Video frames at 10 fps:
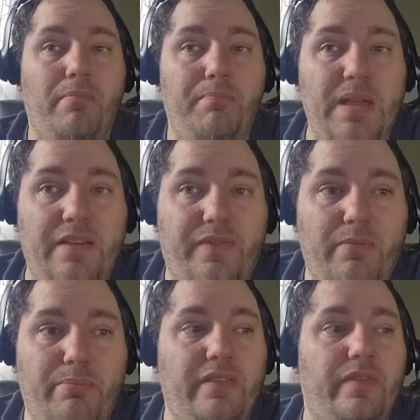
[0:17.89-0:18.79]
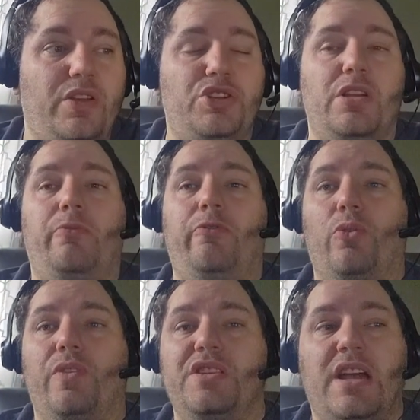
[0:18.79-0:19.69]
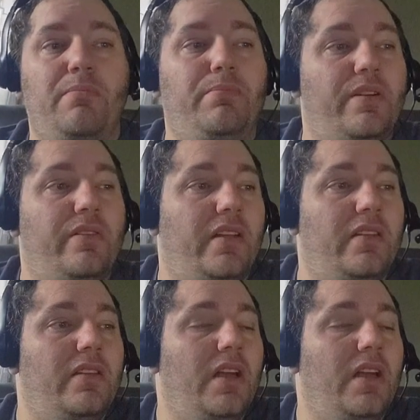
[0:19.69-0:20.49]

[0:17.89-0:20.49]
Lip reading: beefy ship for the time period.